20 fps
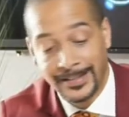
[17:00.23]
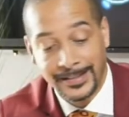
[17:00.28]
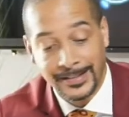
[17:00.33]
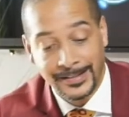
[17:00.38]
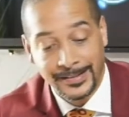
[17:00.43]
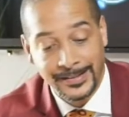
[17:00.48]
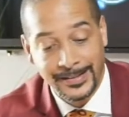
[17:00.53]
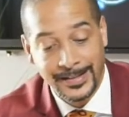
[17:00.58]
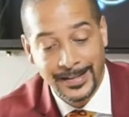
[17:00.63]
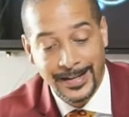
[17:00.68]

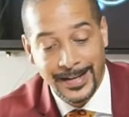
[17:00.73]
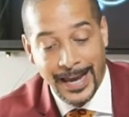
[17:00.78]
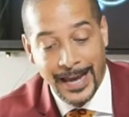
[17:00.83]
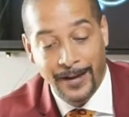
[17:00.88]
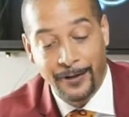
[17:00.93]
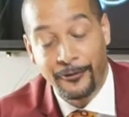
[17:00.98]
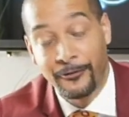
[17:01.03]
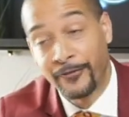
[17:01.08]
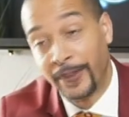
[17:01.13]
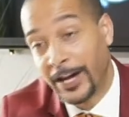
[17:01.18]
excellence
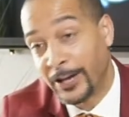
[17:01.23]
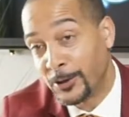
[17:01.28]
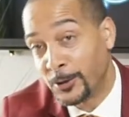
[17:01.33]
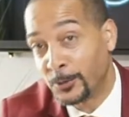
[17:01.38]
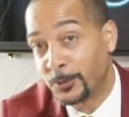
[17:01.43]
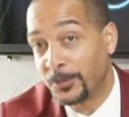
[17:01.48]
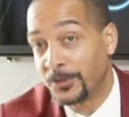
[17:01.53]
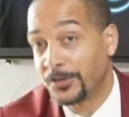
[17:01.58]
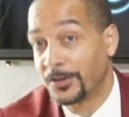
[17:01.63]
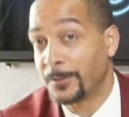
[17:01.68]
and a
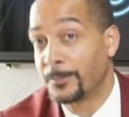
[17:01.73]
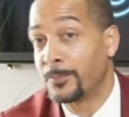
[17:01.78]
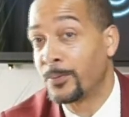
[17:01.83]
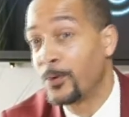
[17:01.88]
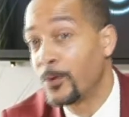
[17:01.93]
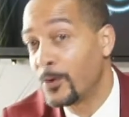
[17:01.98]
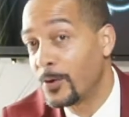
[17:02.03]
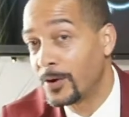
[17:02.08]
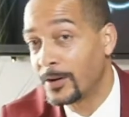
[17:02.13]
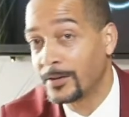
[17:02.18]
venue to
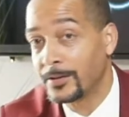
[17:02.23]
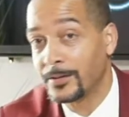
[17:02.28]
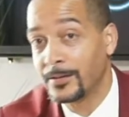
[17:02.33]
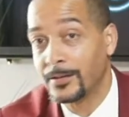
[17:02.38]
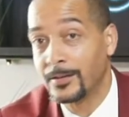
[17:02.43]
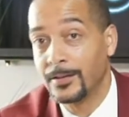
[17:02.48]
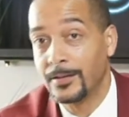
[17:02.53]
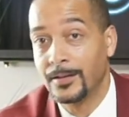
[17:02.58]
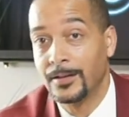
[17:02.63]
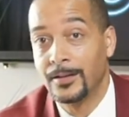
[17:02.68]

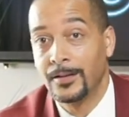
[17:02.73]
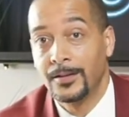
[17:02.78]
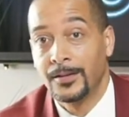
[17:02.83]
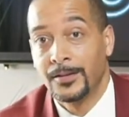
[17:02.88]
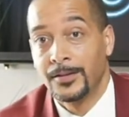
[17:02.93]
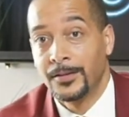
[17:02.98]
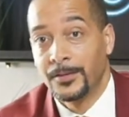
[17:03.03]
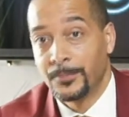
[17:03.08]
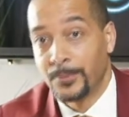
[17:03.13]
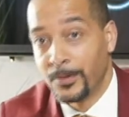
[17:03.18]
support,
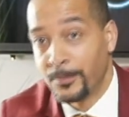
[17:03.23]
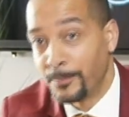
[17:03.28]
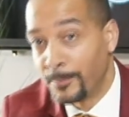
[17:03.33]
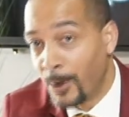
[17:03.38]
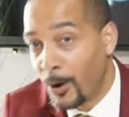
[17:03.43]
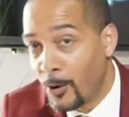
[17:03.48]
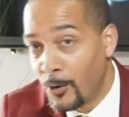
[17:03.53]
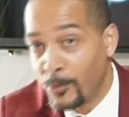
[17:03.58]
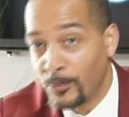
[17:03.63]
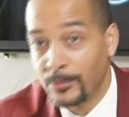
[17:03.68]

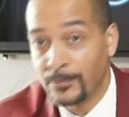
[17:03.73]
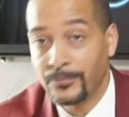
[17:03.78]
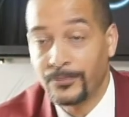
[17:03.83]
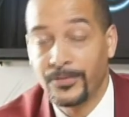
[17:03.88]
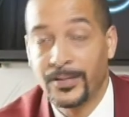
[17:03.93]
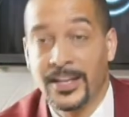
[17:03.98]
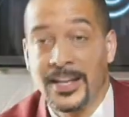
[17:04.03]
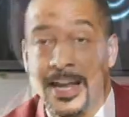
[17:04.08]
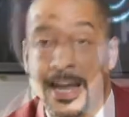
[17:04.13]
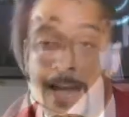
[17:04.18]
promote,
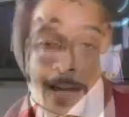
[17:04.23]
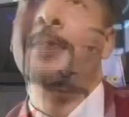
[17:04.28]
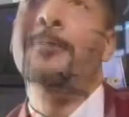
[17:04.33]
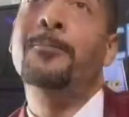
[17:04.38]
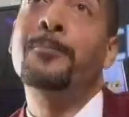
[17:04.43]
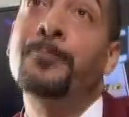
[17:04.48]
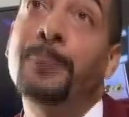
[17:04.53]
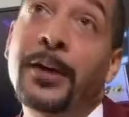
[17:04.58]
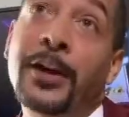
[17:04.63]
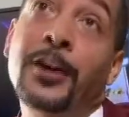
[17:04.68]

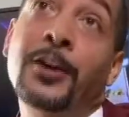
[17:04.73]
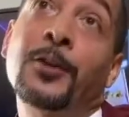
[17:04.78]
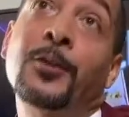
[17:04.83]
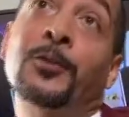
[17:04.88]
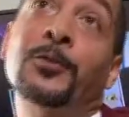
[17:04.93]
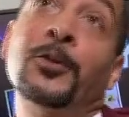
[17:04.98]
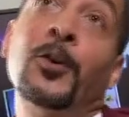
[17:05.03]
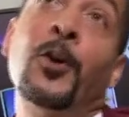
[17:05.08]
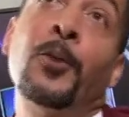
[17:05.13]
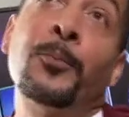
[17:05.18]
and
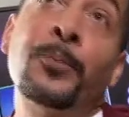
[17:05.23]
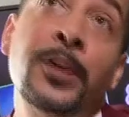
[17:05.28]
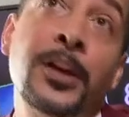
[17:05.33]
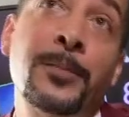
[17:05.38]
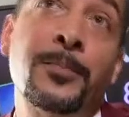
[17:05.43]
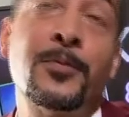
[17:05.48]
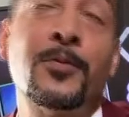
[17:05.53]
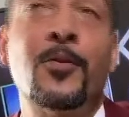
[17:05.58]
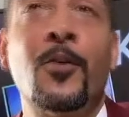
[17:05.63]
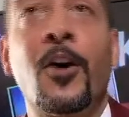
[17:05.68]
build on
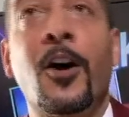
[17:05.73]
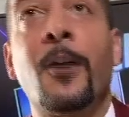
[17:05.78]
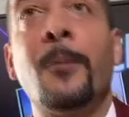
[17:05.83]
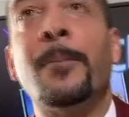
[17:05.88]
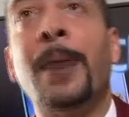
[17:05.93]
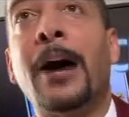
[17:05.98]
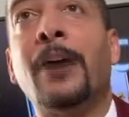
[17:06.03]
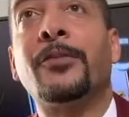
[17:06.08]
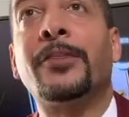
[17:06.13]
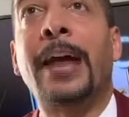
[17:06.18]
people who
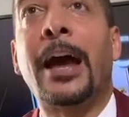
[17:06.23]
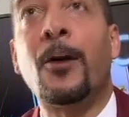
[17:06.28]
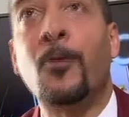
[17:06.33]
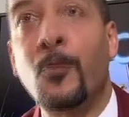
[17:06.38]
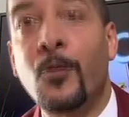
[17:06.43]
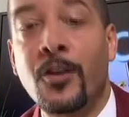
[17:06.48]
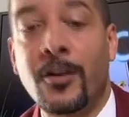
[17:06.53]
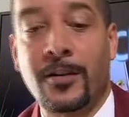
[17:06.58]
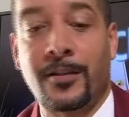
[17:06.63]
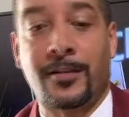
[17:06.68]
are about
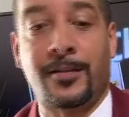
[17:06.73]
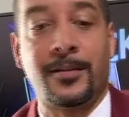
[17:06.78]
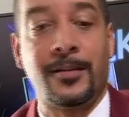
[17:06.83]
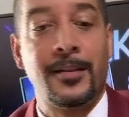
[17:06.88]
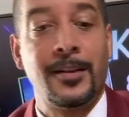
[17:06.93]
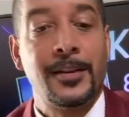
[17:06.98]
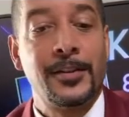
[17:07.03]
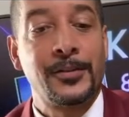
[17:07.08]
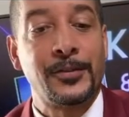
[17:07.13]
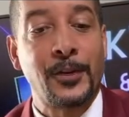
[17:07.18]
that work.
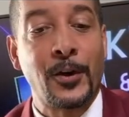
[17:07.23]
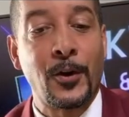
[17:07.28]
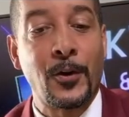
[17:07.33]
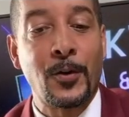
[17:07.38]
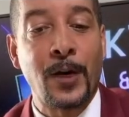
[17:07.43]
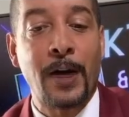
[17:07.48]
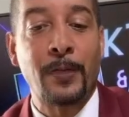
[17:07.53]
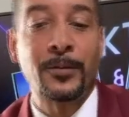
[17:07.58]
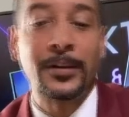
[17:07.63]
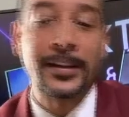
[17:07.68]

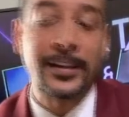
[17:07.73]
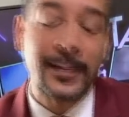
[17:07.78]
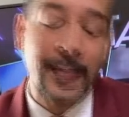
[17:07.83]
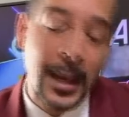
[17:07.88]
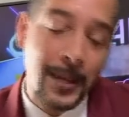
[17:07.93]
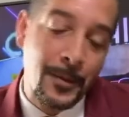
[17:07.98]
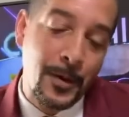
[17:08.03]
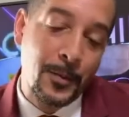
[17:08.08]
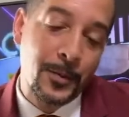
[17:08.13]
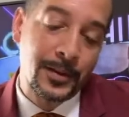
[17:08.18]
So I really
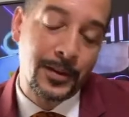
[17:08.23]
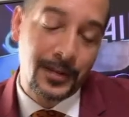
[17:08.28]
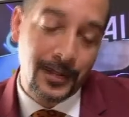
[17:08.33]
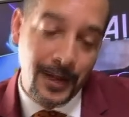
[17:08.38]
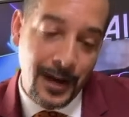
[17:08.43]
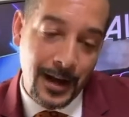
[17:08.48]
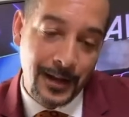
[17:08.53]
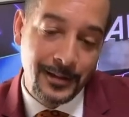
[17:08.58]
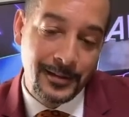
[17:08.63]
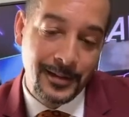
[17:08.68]
came up with
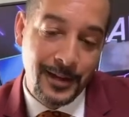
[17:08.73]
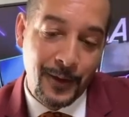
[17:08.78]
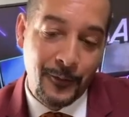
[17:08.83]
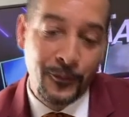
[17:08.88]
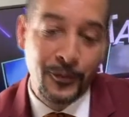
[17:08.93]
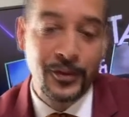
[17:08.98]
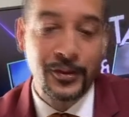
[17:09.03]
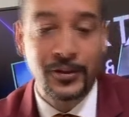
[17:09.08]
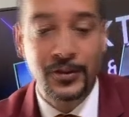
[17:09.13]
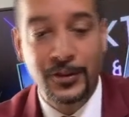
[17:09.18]
the
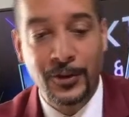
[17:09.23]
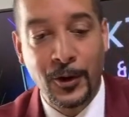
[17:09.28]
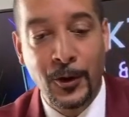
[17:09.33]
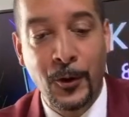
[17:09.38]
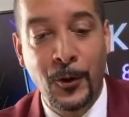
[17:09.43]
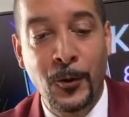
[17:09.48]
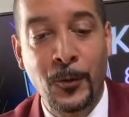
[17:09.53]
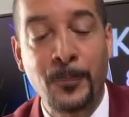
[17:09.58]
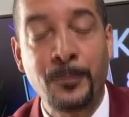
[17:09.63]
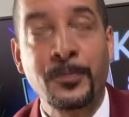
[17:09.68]
concept for this
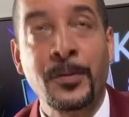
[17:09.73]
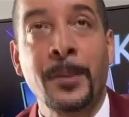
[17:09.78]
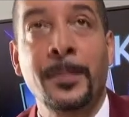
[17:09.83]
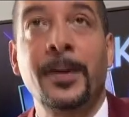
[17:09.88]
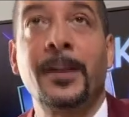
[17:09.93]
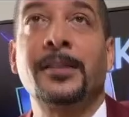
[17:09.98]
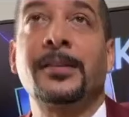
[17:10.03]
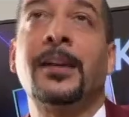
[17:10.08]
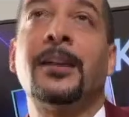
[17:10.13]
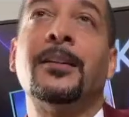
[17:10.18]
show
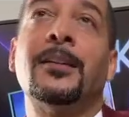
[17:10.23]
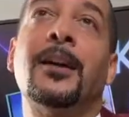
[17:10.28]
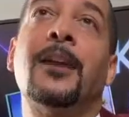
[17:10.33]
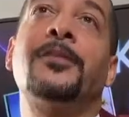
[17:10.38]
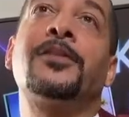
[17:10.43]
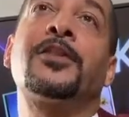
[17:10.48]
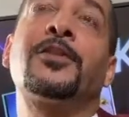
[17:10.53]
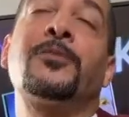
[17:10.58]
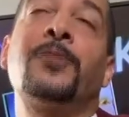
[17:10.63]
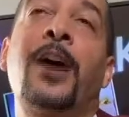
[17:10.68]
because I
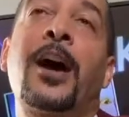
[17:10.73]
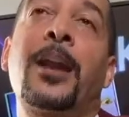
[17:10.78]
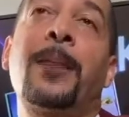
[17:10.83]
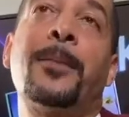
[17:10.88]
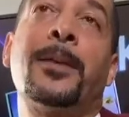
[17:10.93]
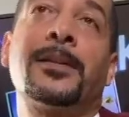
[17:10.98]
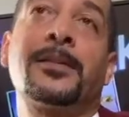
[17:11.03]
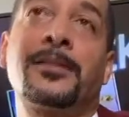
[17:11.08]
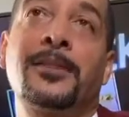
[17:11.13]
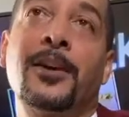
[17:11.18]
love
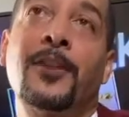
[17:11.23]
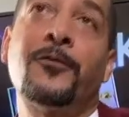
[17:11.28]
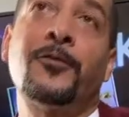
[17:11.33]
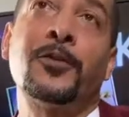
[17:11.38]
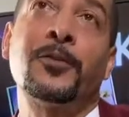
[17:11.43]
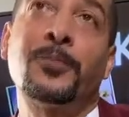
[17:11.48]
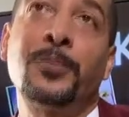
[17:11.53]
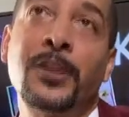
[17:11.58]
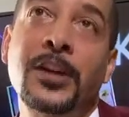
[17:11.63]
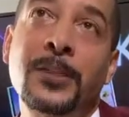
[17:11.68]
surrounding
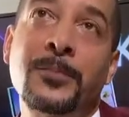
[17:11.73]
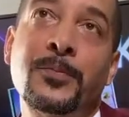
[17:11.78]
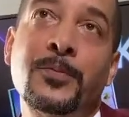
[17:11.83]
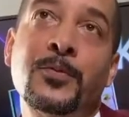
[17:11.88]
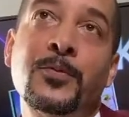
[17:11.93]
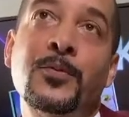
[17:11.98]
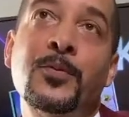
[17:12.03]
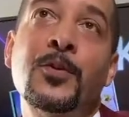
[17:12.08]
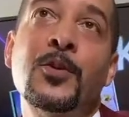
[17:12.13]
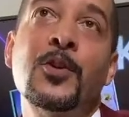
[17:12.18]
myself with
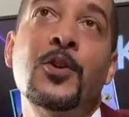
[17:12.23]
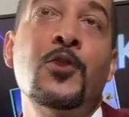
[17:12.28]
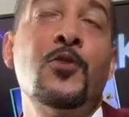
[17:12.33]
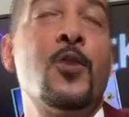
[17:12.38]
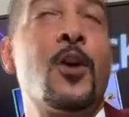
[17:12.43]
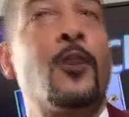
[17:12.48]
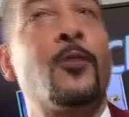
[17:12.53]
people